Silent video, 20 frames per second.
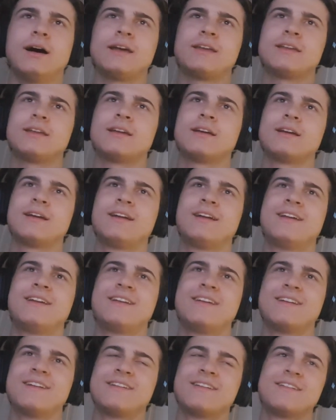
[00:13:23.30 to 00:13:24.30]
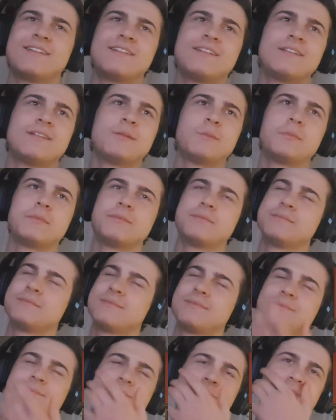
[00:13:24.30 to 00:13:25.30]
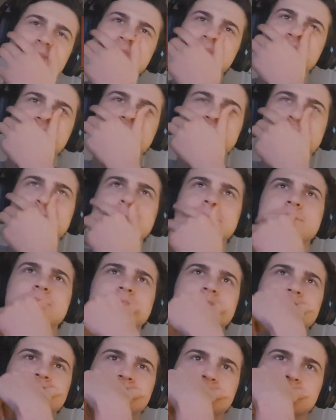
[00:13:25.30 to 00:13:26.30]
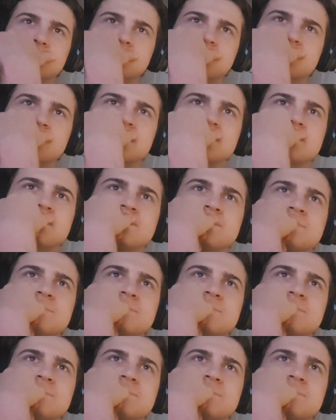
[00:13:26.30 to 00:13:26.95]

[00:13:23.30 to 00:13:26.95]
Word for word: If I can just quickly look through the other notes I was scribbling while they